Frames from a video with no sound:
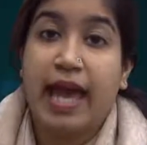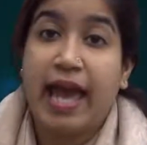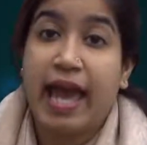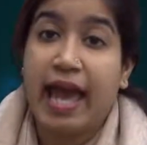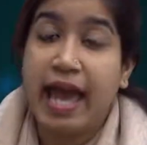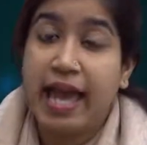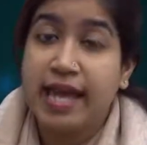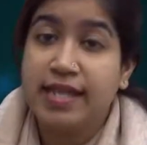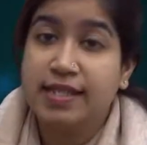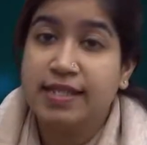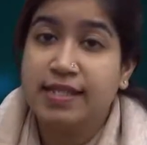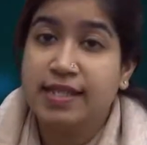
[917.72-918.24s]

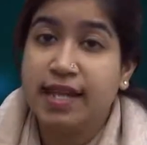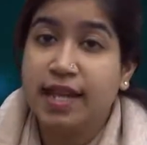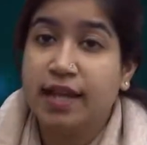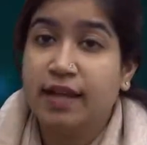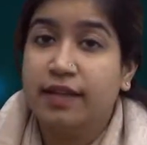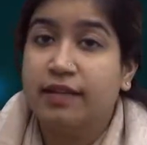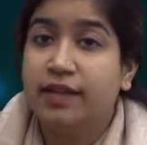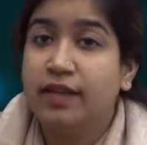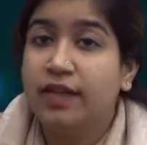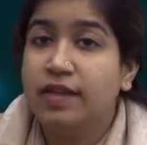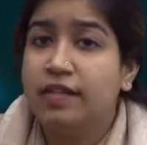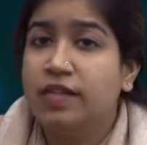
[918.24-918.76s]
Hence,
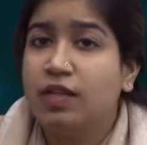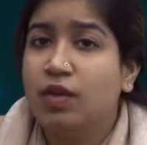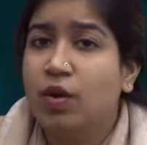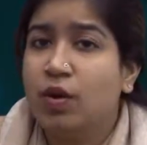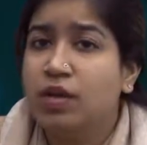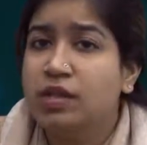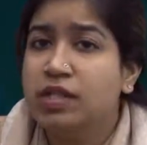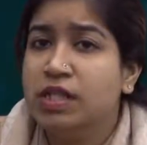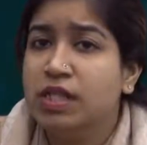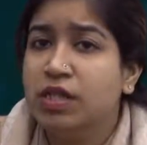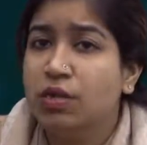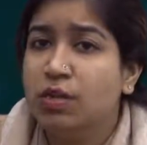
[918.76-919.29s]
there is a
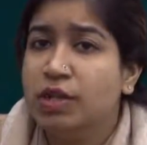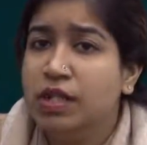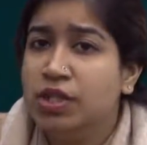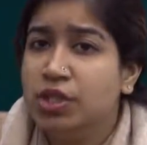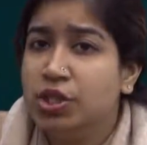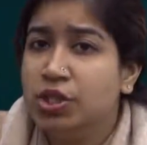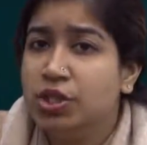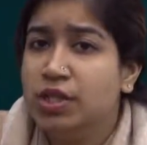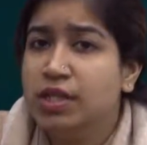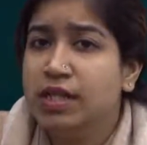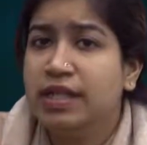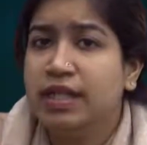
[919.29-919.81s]

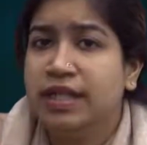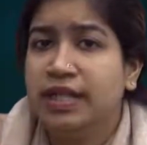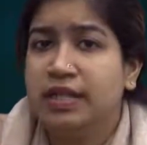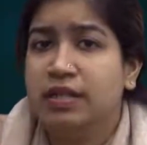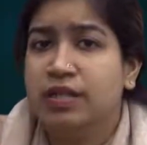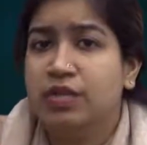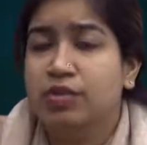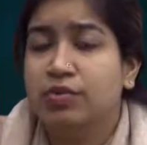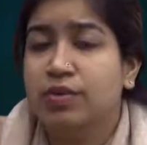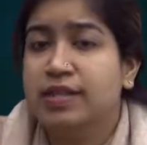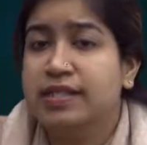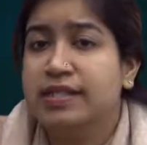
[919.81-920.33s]
consequential need
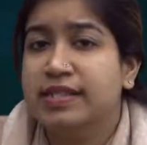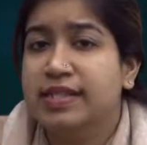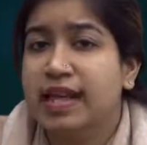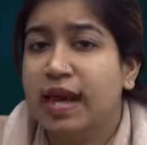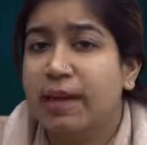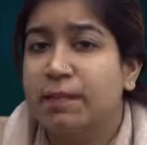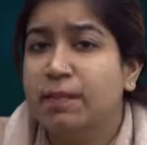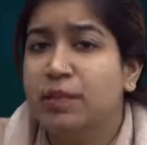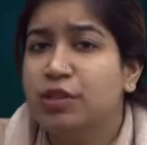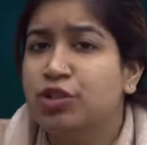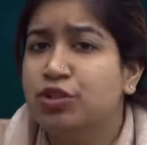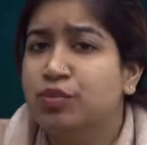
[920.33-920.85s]
to
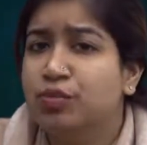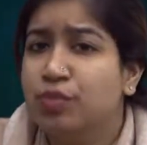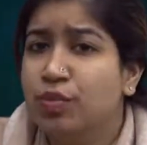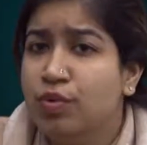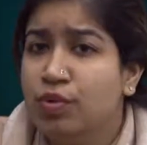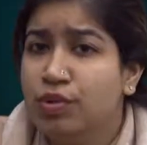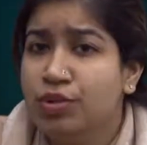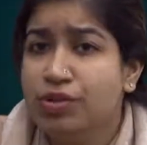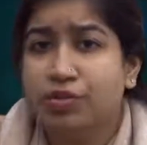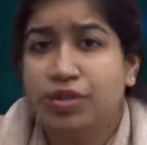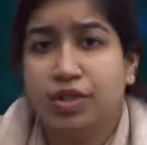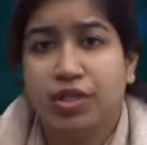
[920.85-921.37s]
establish
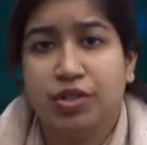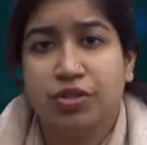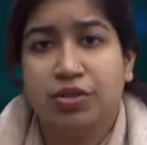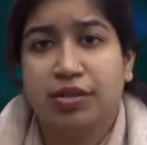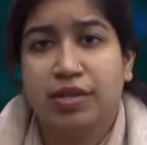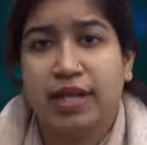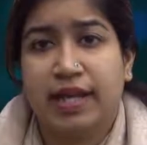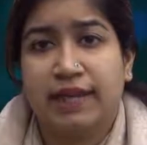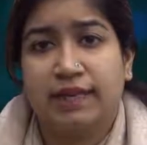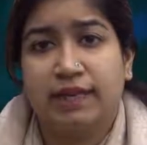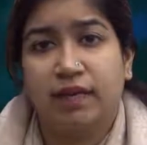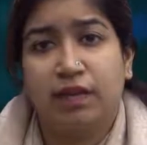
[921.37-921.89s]
more
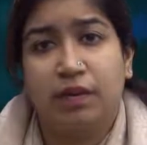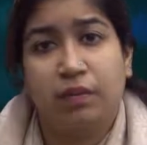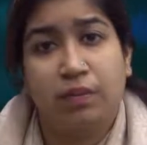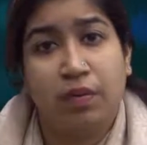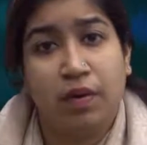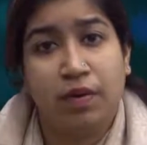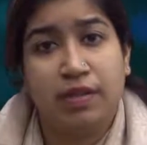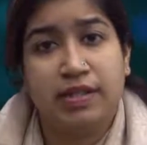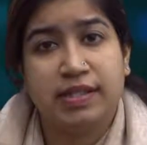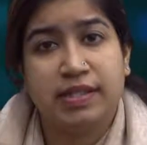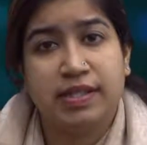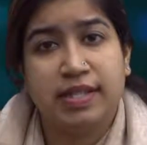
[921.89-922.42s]
stringent ethical
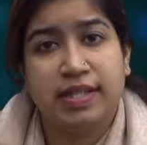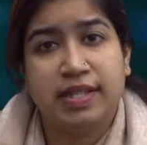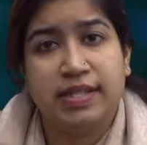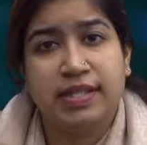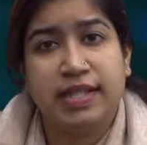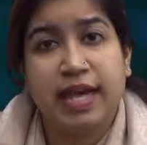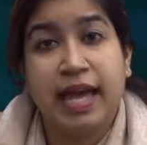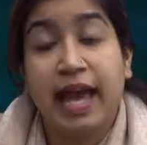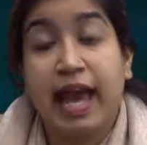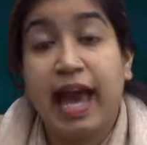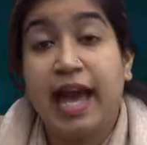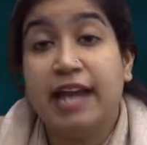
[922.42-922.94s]
policies
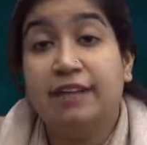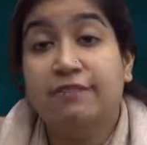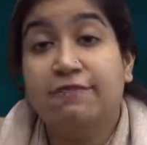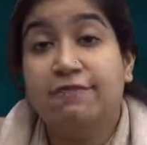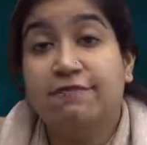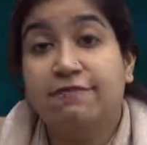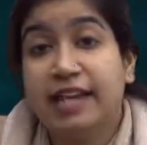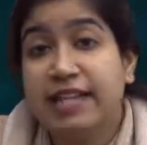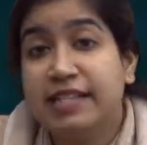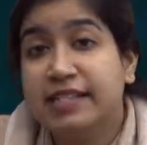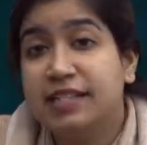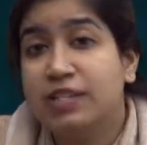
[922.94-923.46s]
and
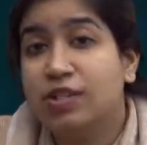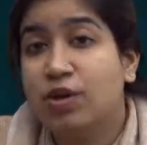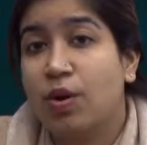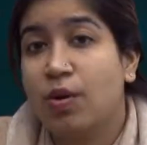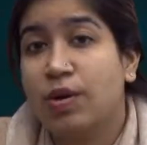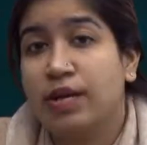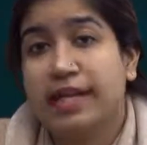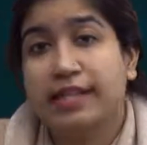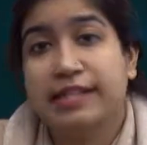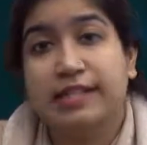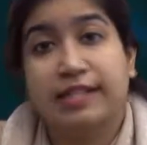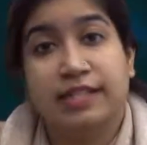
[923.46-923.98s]
fenced
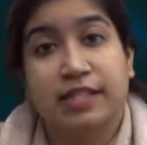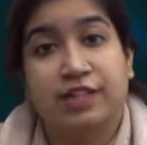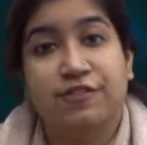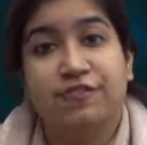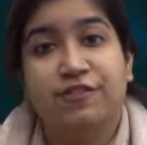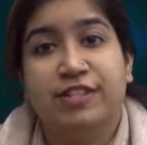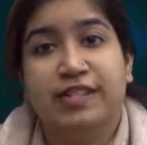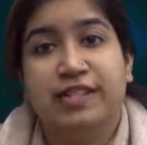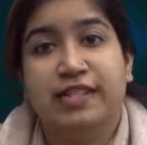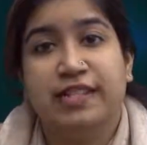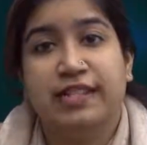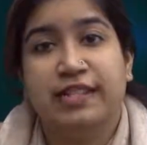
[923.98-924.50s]
online
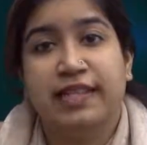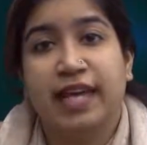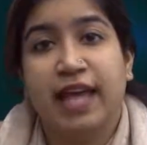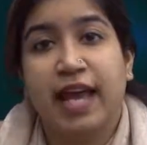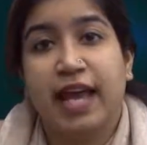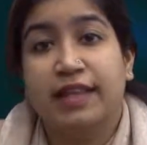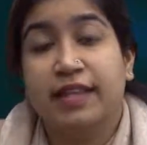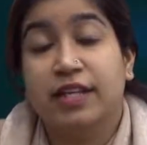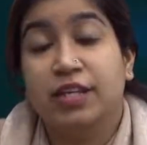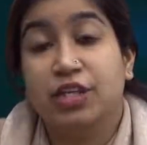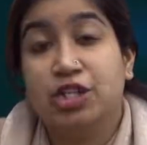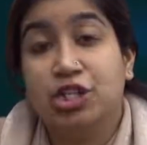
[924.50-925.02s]
services
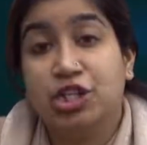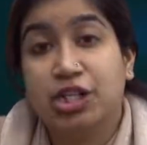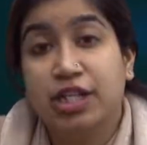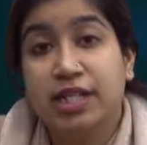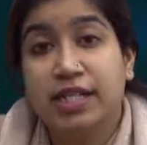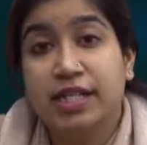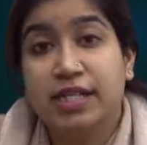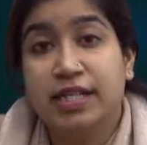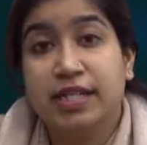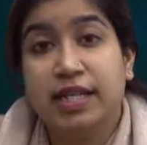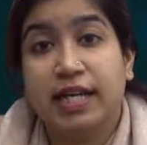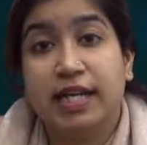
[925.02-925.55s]
that
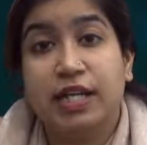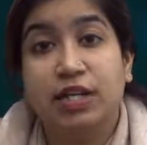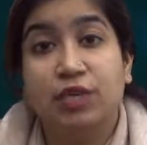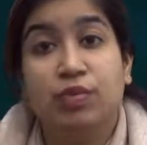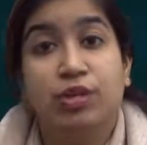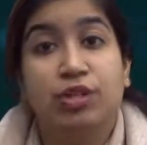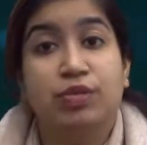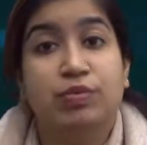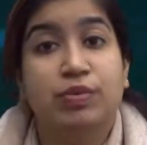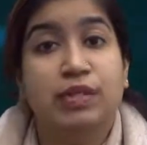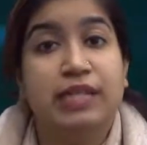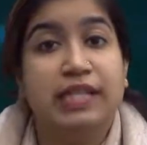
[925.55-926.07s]
shield
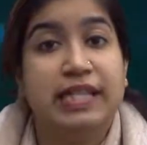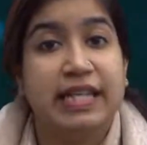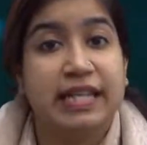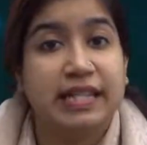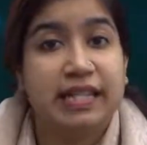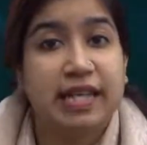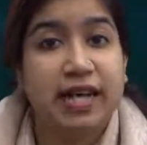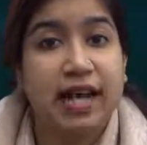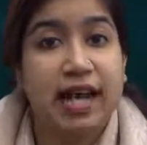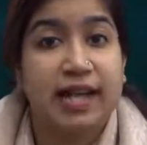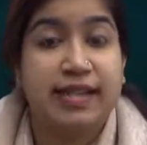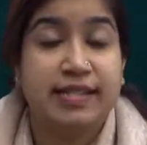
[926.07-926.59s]
individual
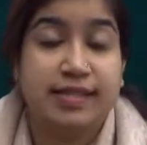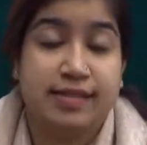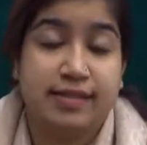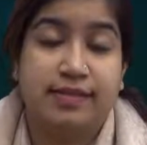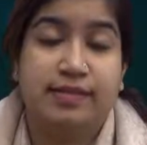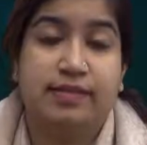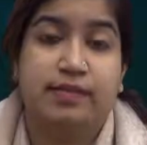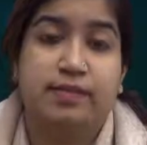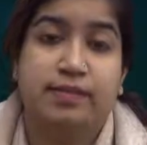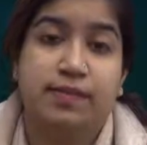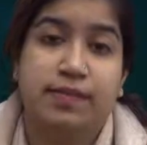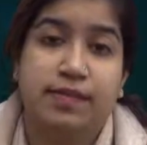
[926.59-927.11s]
data and
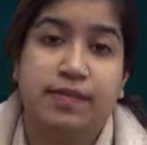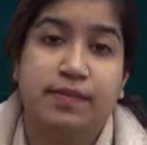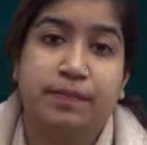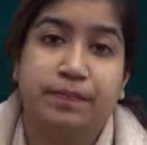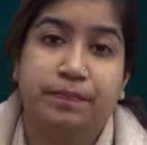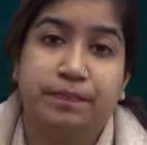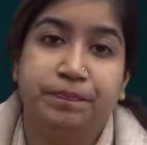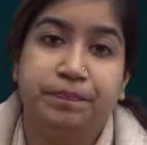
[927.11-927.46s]
systems.